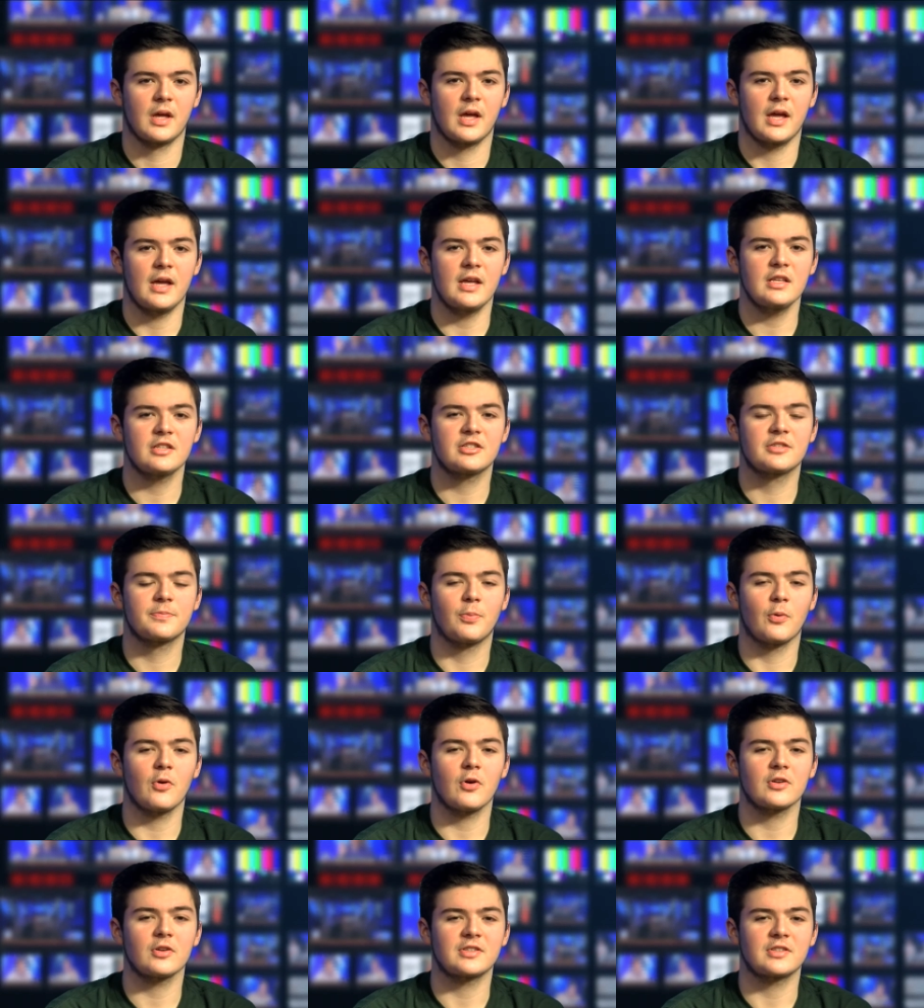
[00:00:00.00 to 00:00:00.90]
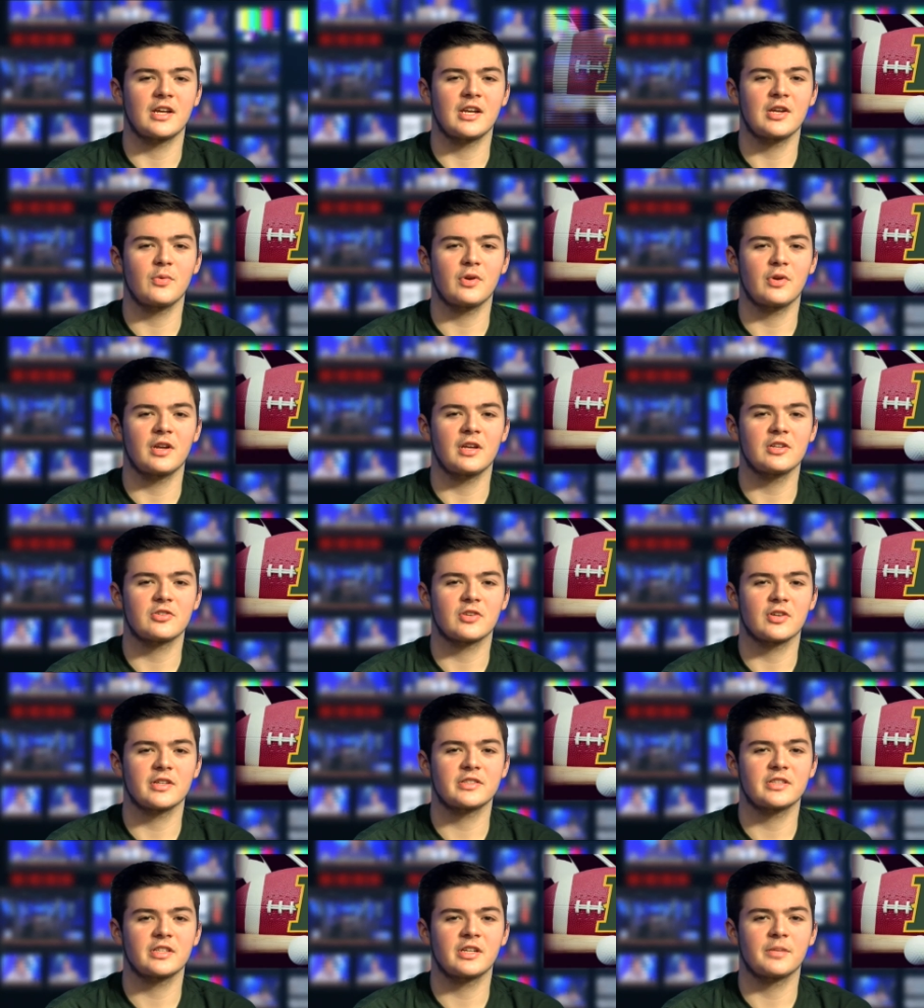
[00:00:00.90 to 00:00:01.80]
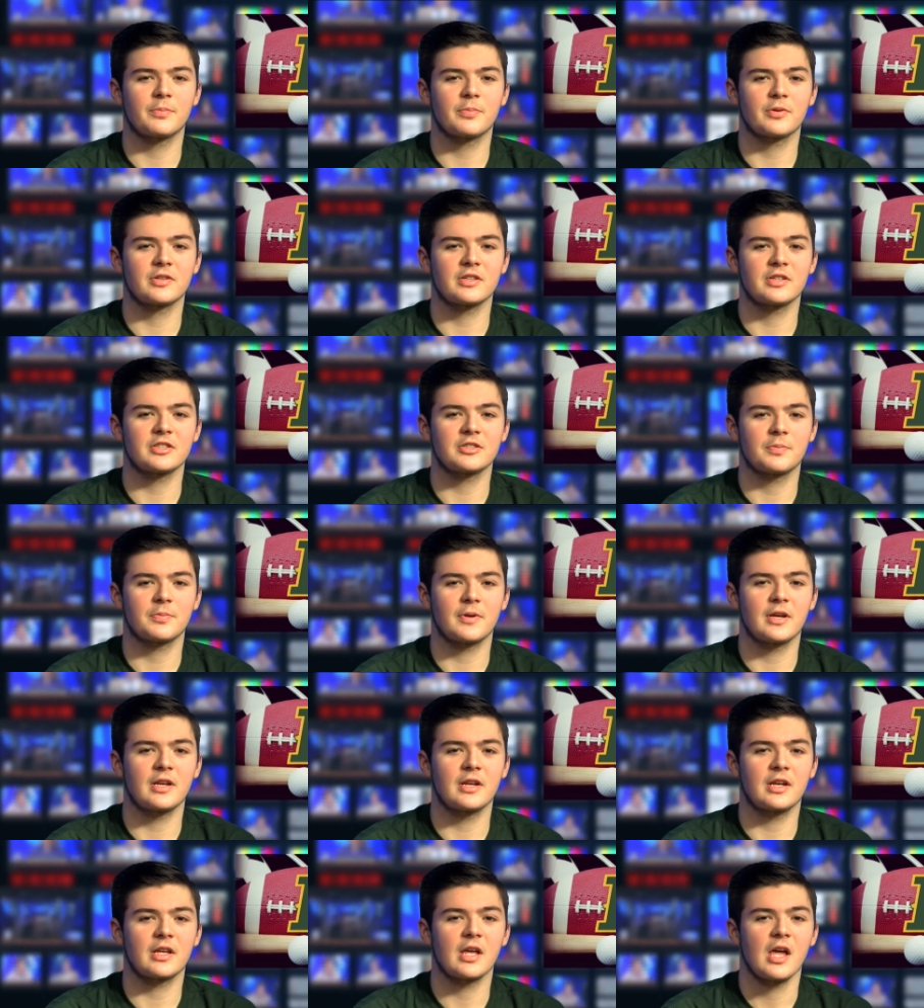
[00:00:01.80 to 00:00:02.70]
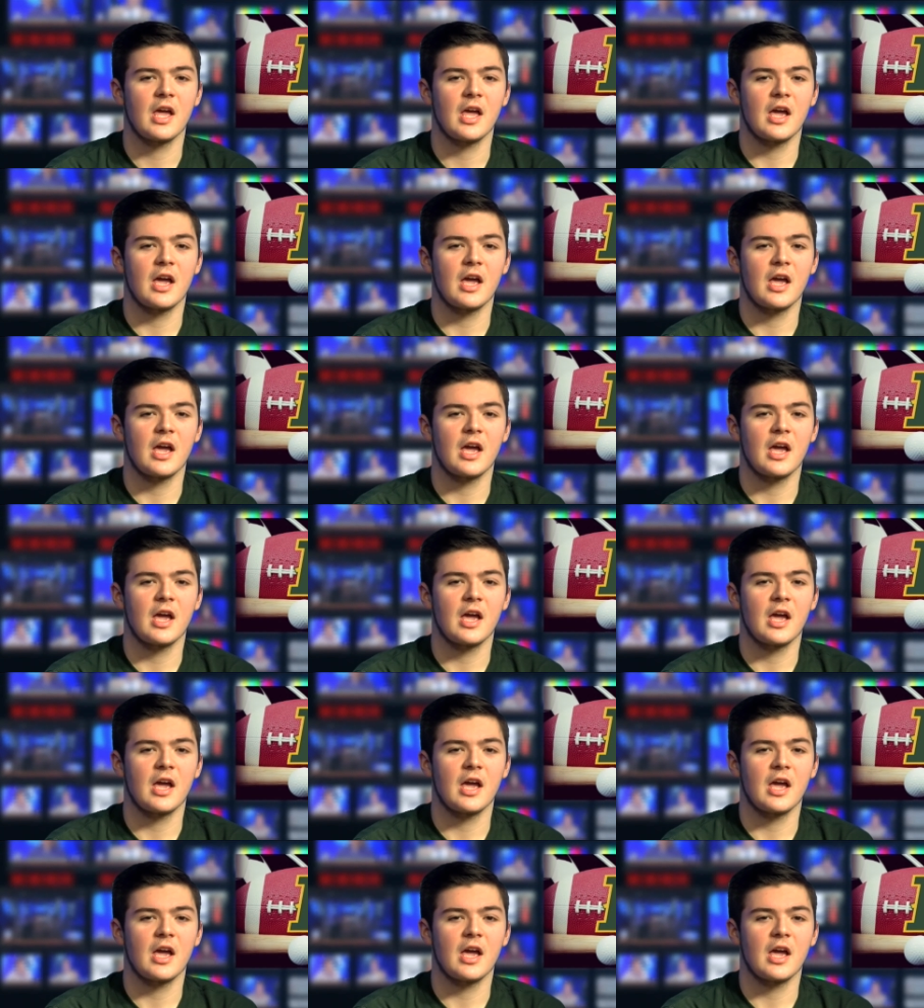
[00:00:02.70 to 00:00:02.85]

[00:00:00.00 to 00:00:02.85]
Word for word: in sports, anyone interested in participating